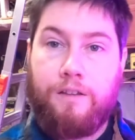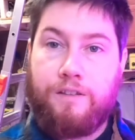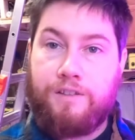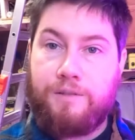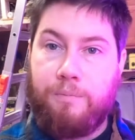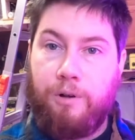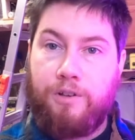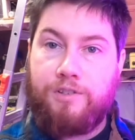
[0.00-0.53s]
the
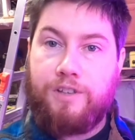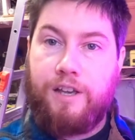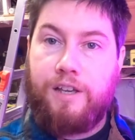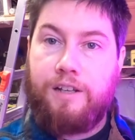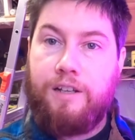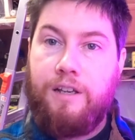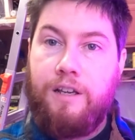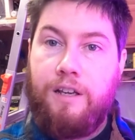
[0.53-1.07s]
small
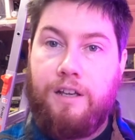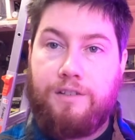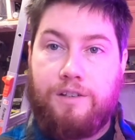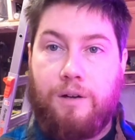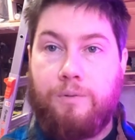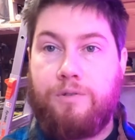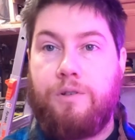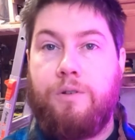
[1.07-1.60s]
side is
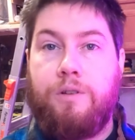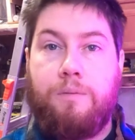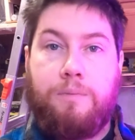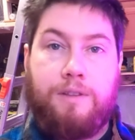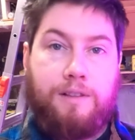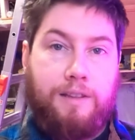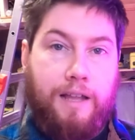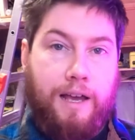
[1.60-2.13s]
always going to
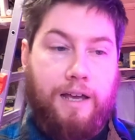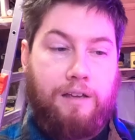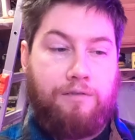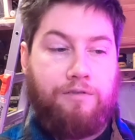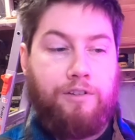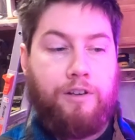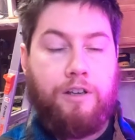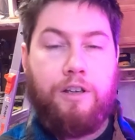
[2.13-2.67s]
be the
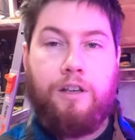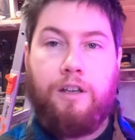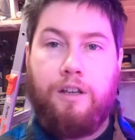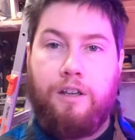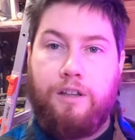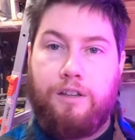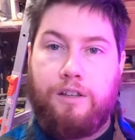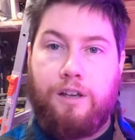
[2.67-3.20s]
live,
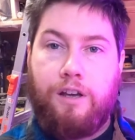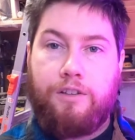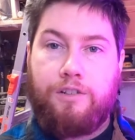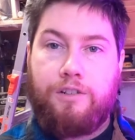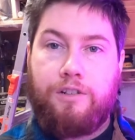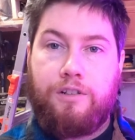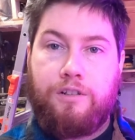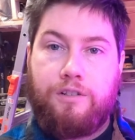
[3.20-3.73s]
the
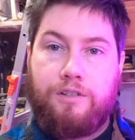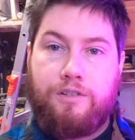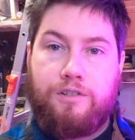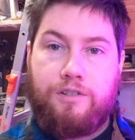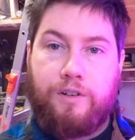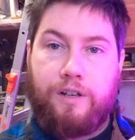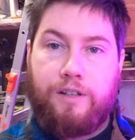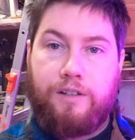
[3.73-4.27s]
other
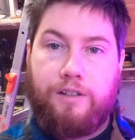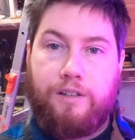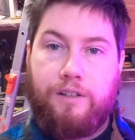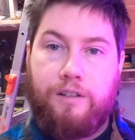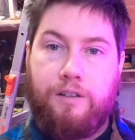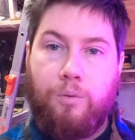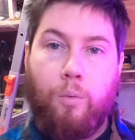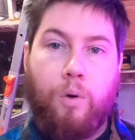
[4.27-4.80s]
straight
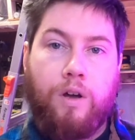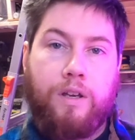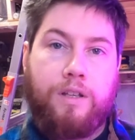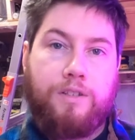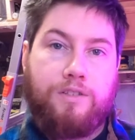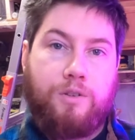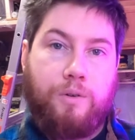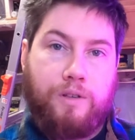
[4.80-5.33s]
one
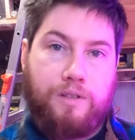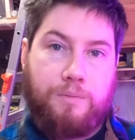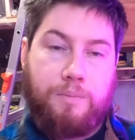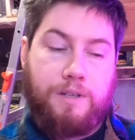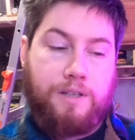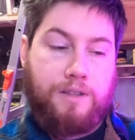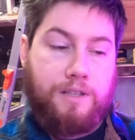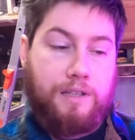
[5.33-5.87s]
is going to
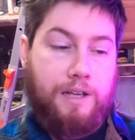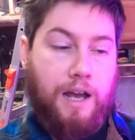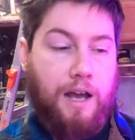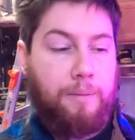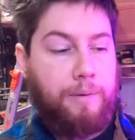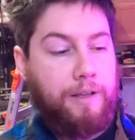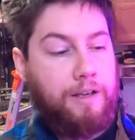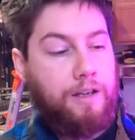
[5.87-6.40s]
be the
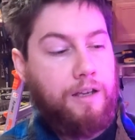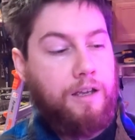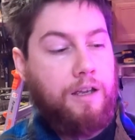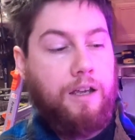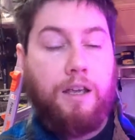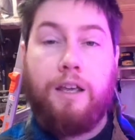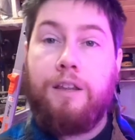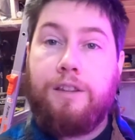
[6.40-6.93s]
common,
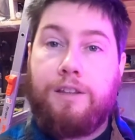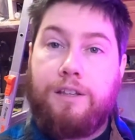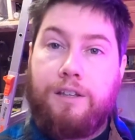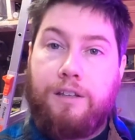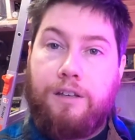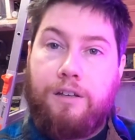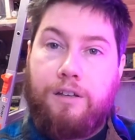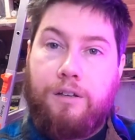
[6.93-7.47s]

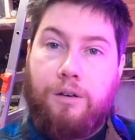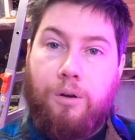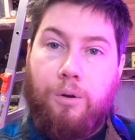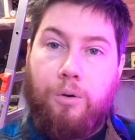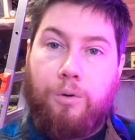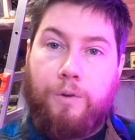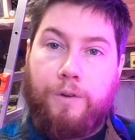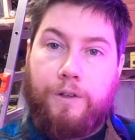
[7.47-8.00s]
the
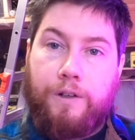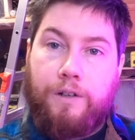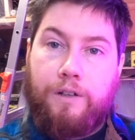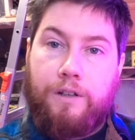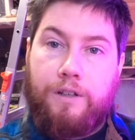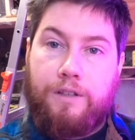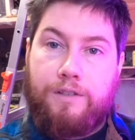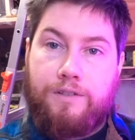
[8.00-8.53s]
hole there
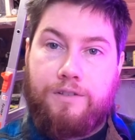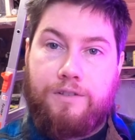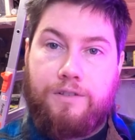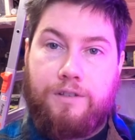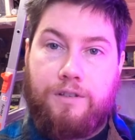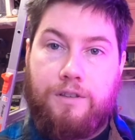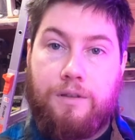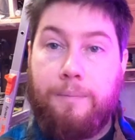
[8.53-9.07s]

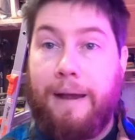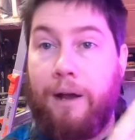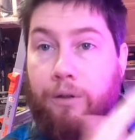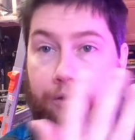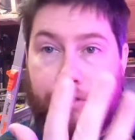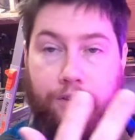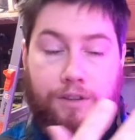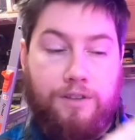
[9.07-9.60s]
is the
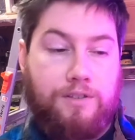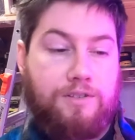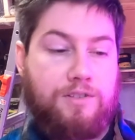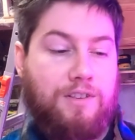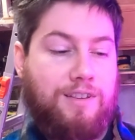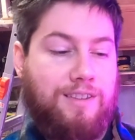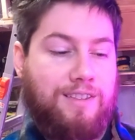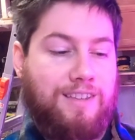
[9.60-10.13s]
mouth,
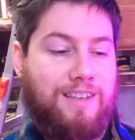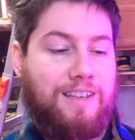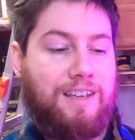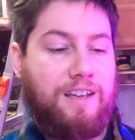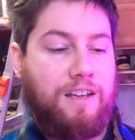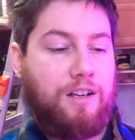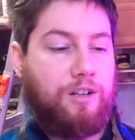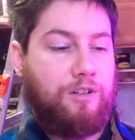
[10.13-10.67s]
is the
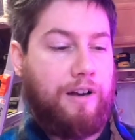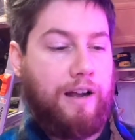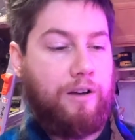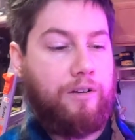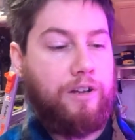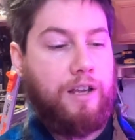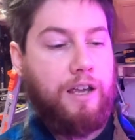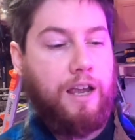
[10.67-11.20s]

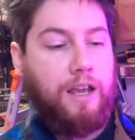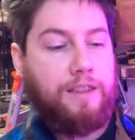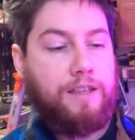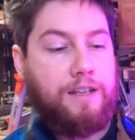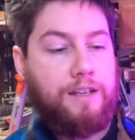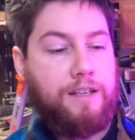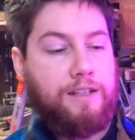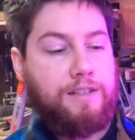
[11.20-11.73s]
ground, and
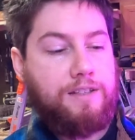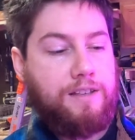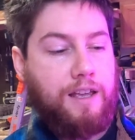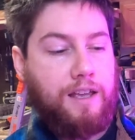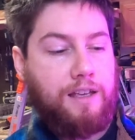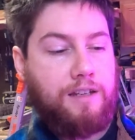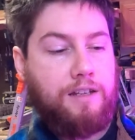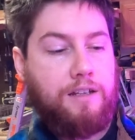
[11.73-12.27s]
then
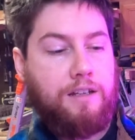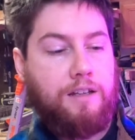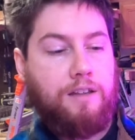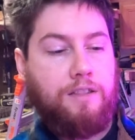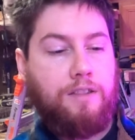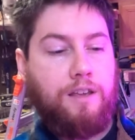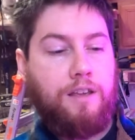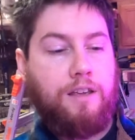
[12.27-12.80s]
inside
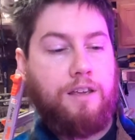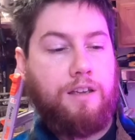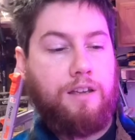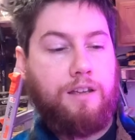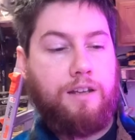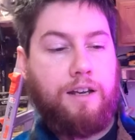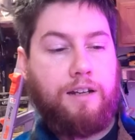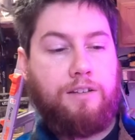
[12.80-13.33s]
they
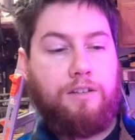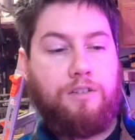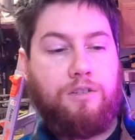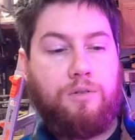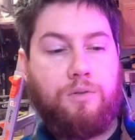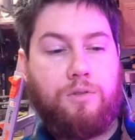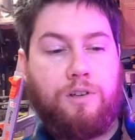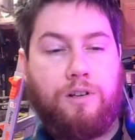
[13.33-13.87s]
connect
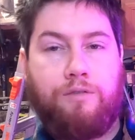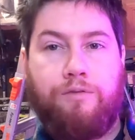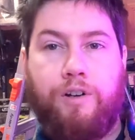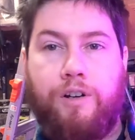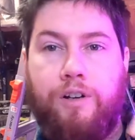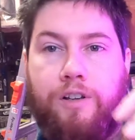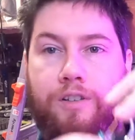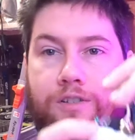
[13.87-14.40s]
to their
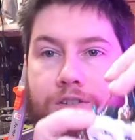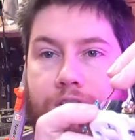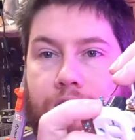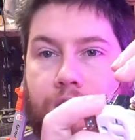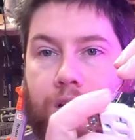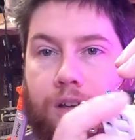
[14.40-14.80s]
various